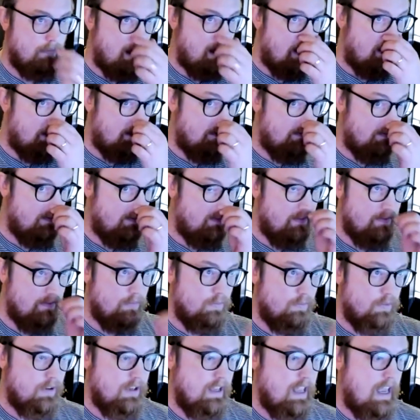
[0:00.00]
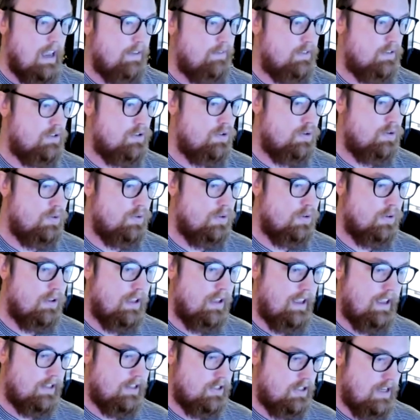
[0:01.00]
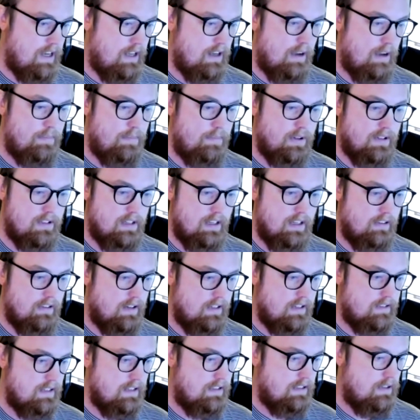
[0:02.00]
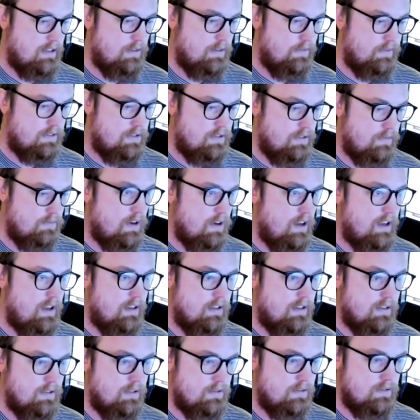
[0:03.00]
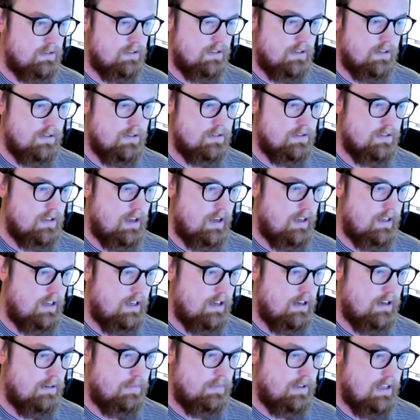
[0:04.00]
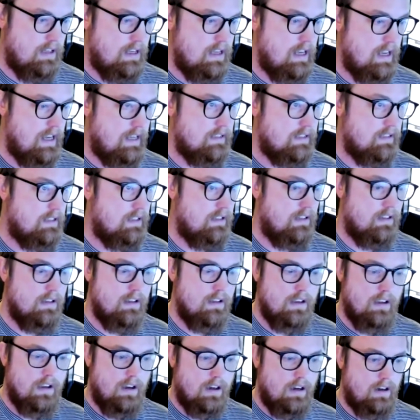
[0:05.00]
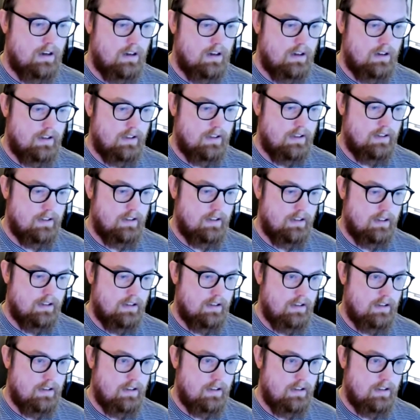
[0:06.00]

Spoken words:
And we have a tool. Actually, I put it together and I sent it over to Ryan, who's not here, but he has it on.